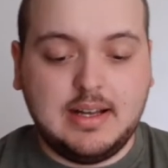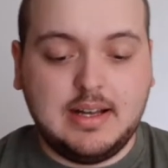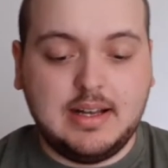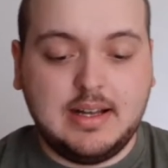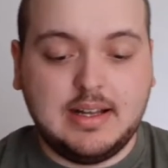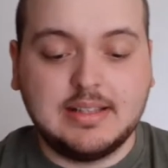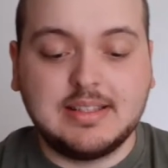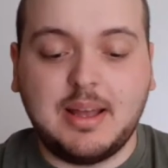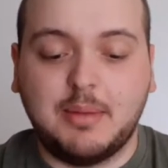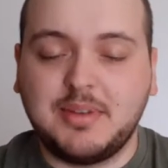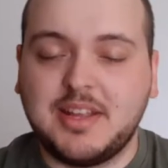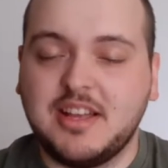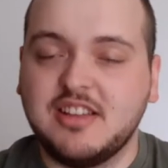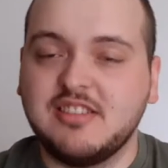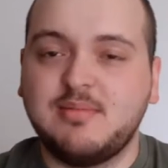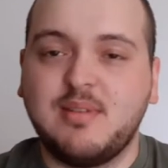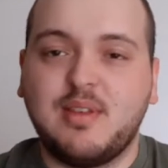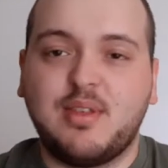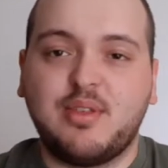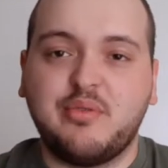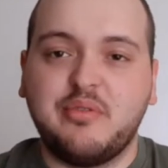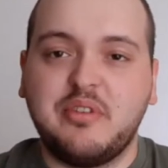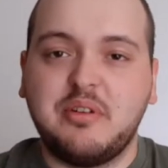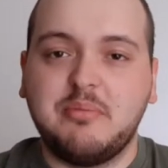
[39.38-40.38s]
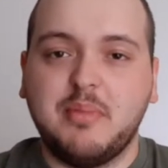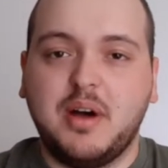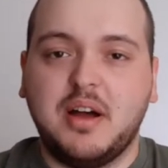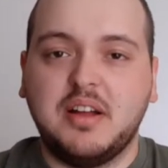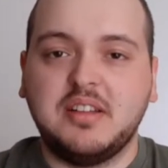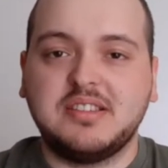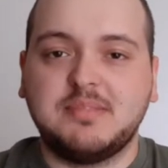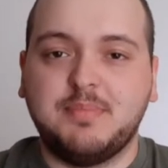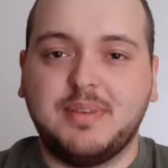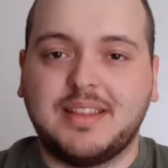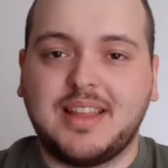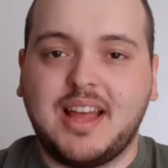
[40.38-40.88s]
Something tells me three
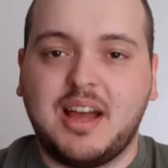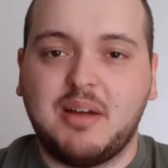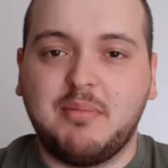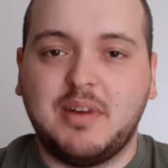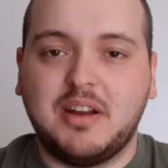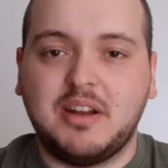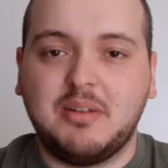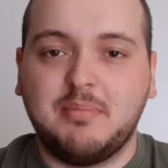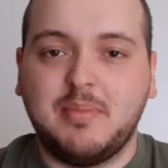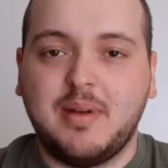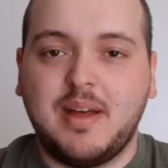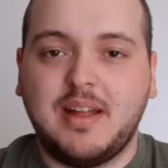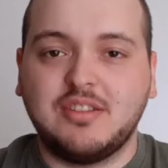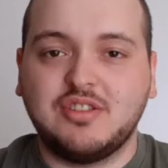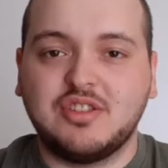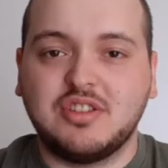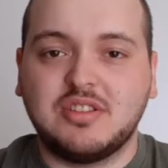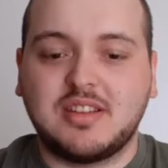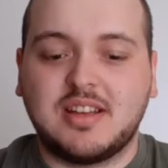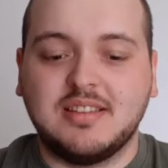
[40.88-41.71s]
months, but that might have been just